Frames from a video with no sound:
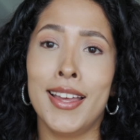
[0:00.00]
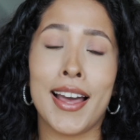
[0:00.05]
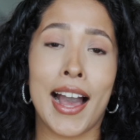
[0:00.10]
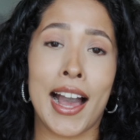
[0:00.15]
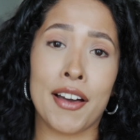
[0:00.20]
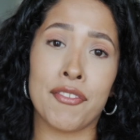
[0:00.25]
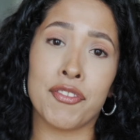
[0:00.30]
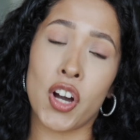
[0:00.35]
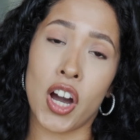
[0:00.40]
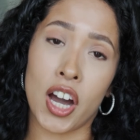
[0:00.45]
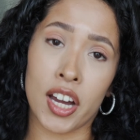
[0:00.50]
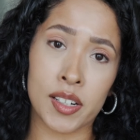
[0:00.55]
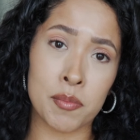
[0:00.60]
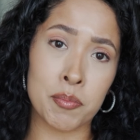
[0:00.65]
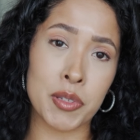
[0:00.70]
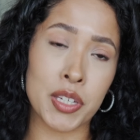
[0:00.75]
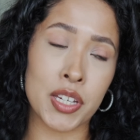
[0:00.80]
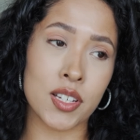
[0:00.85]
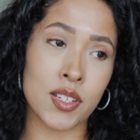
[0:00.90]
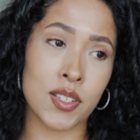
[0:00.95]
I've gotten
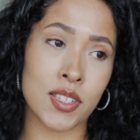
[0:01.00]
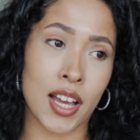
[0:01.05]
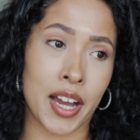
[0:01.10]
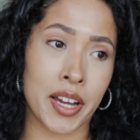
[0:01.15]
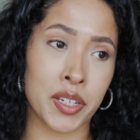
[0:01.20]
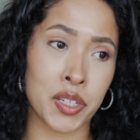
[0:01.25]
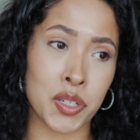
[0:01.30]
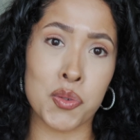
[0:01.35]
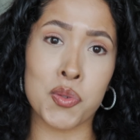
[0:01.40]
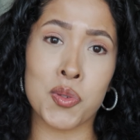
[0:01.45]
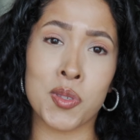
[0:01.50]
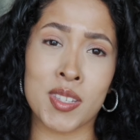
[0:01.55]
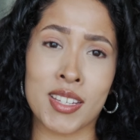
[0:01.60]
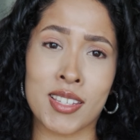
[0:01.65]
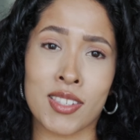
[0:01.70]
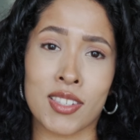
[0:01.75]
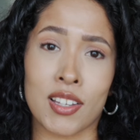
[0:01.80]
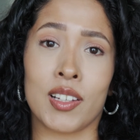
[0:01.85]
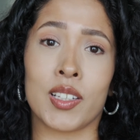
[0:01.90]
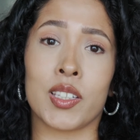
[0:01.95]
because I use
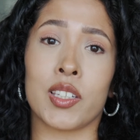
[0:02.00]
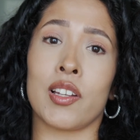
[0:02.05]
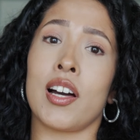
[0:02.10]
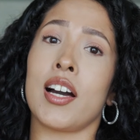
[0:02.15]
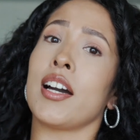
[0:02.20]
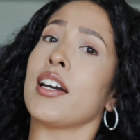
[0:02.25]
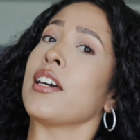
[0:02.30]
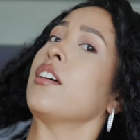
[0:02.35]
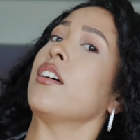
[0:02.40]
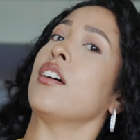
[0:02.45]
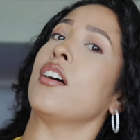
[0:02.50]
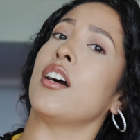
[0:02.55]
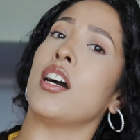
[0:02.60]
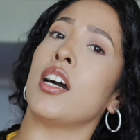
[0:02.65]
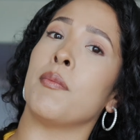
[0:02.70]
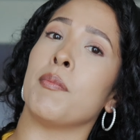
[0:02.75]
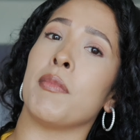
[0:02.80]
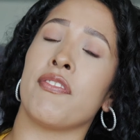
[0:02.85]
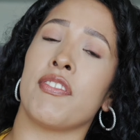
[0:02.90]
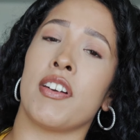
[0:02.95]
this a lot.
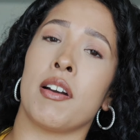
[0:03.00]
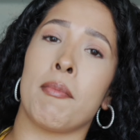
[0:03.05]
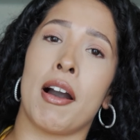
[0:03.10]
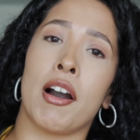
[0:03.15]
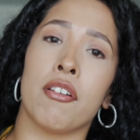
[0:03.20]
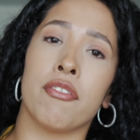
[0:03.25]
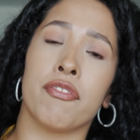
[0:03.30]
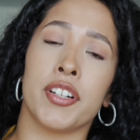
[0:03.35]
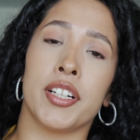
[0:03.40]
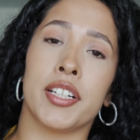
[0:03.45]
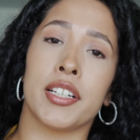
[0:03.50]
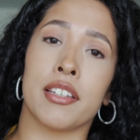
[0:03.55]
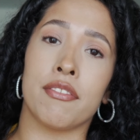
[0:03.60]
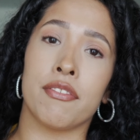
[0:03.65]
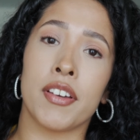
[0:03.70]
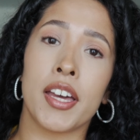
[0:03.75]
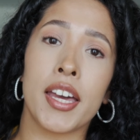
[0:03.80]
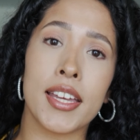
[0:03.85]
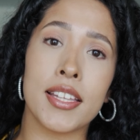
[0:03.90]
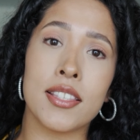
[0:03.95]
If I'm out for an
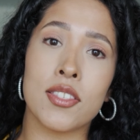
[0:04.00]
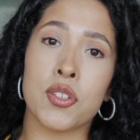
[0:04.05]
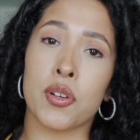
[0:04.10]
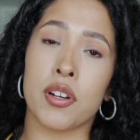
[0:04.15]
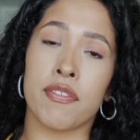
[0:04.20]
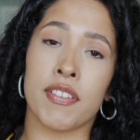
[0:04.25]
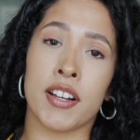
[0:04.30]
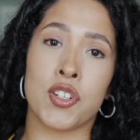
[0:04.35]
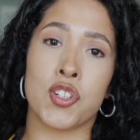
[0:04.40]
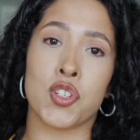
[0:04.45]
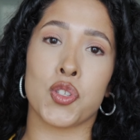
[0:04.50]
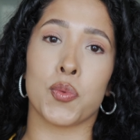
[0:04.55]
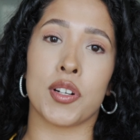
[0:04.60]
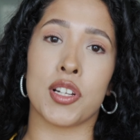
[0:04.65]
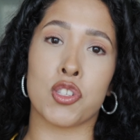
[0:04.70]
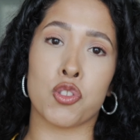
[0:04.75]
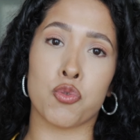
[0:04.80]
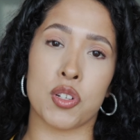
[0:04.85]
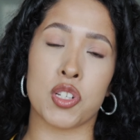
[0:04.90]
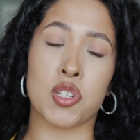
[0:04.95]
event or if I just want
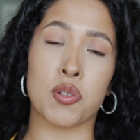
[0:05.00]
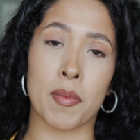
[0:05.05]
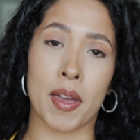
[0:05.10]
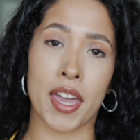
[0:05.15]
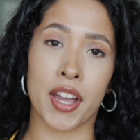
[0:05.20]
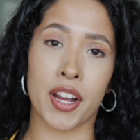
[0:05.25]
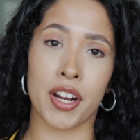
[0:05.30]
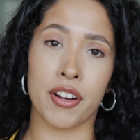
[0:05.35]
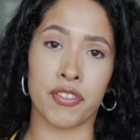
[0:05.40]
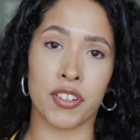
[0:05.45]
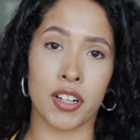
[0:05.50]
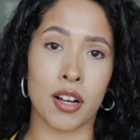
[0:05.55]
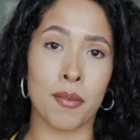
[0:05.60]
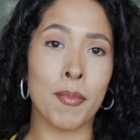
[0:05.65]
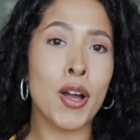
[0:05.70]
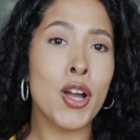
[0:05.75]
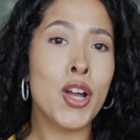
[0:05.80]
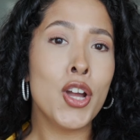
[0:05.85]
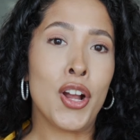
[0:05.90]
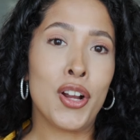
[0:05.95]
to switch my hair
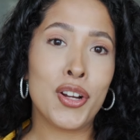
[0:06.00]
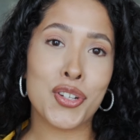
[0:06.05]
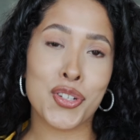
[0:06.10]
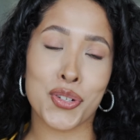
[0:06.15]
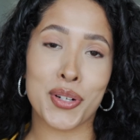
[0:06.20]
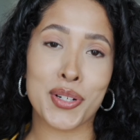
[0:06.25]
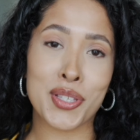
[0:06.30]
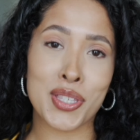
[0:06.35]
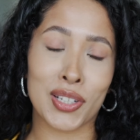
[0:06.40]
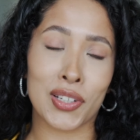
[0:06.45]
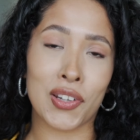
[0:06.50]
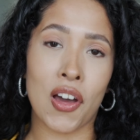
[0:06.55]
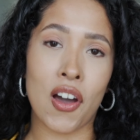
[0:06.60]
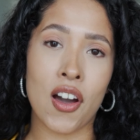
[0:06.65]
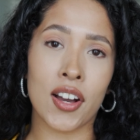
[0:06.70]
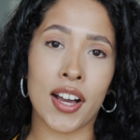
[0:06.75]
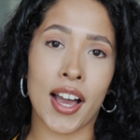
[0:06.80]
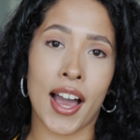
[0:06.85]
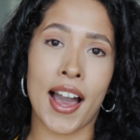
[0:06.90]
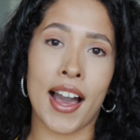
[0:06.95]
from short to
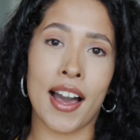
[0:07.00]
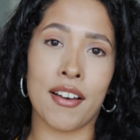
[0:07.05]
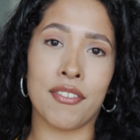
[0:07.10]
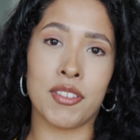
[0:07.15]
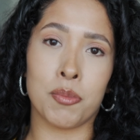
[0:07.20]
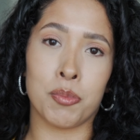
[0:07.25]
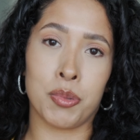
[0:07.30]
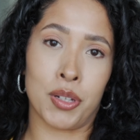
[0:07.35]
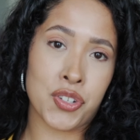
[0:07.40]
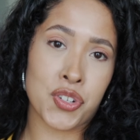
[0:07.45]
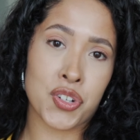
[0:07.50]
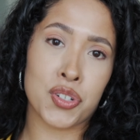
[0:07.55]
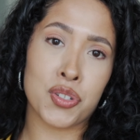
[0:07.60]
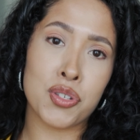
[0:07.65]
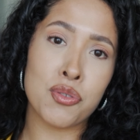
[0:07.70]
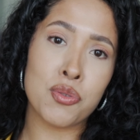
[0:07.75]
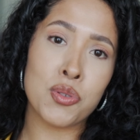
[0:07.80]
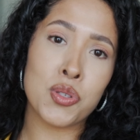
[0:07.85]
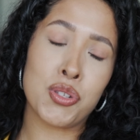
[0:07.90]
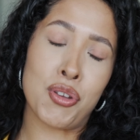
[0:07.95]
long, I have the pleasure to
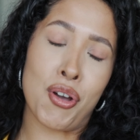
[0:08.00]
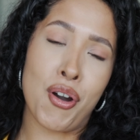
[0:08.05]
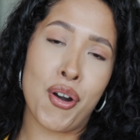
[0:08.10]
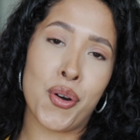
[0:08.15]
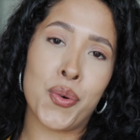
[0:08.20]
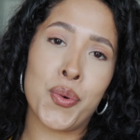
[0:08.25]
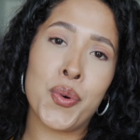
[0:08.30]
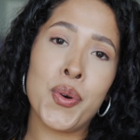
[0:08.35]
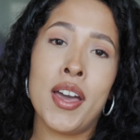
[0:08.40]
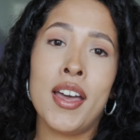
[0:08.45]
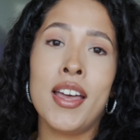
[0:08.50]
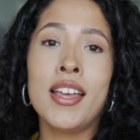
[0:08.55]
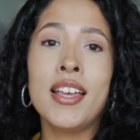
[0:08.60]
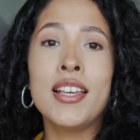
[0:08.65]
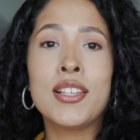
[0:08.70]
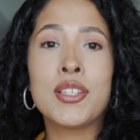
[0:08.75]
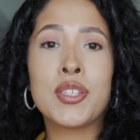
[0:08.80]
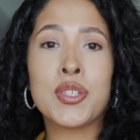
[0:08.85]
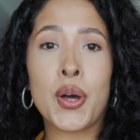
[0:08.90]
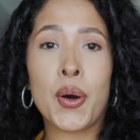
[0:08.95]
do so.
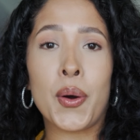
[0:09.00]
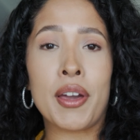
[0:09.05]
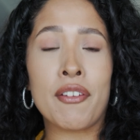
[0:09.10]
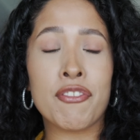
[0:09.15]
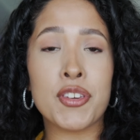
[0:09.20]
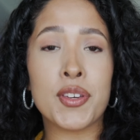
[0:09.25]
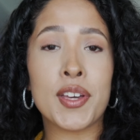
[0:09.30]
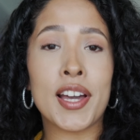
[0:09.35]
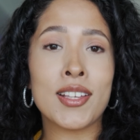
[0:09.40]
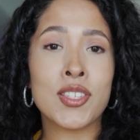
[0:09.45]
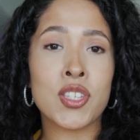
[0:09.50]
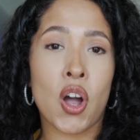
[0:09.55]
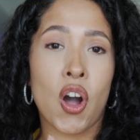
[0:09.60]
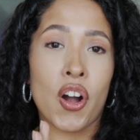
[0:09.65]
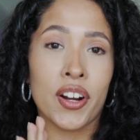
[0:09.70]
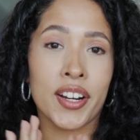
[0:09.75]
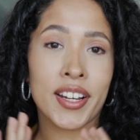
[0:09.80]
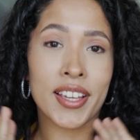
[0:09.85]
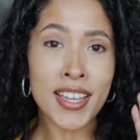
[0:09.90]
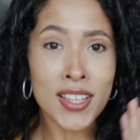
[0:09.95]
So if you guys
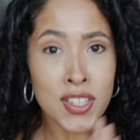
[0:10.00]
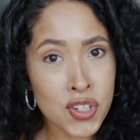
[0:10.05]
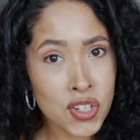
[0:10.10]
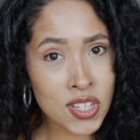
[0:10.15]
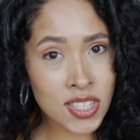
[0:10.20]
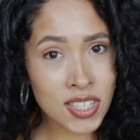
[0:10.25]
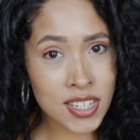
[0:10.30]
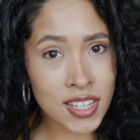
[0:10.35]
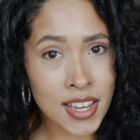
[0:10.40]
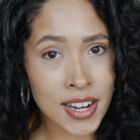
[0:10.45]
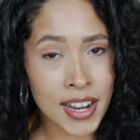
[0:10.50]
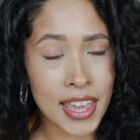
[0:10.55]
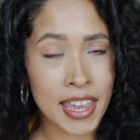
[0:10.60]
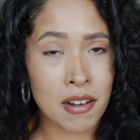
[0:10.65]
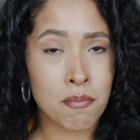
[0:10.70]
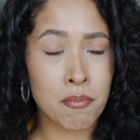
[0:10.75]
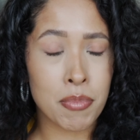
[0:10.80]
are interested in